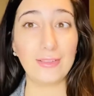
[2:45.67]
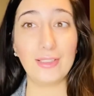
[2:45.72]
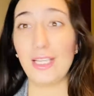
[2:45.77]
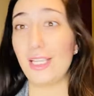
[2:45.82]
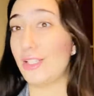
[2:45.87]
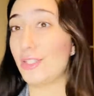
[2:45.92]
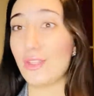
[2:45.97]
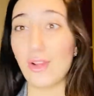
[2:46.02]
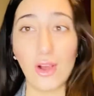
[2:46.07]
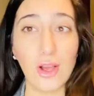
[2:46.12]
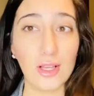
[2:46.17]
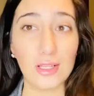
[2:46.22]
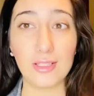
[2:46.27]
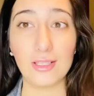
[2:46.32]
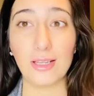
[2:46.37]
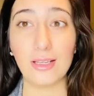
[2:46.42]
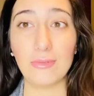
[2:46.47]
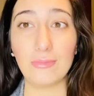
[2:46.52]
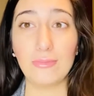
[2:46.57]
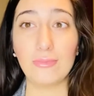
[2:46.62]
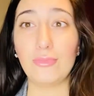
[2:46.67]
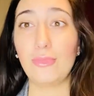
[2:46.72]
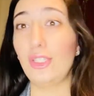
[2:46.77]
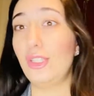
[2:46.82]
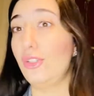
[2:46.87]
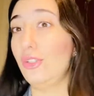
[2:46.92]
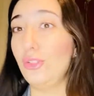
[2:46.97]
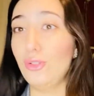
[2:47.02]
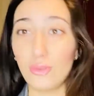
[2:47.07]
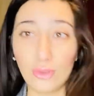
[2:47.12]
It's awesome.
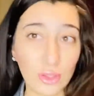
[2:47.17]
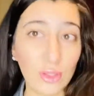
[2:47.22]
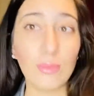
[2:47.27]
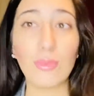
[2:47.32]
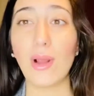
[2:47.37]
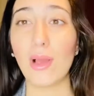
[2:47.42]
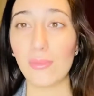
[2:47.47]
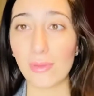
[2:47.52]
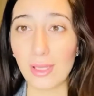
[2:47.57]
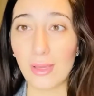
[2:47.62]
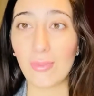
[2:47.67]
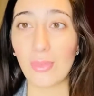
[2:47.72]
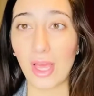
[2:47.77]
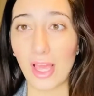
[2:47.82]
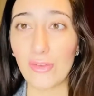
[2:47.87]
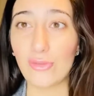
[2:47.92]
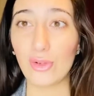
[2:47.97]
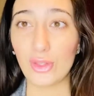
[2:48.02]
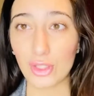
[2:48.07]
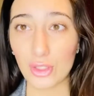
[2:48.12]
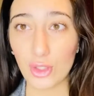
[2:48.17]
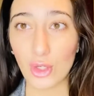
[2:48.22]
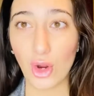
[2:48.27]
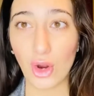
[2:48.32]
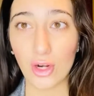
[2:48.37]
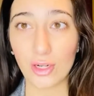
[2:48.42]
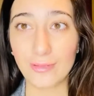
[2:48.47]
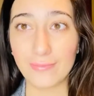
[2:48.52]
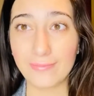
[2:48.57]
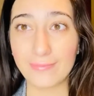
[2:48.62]
You should probably apply for this
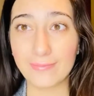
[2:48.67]
card.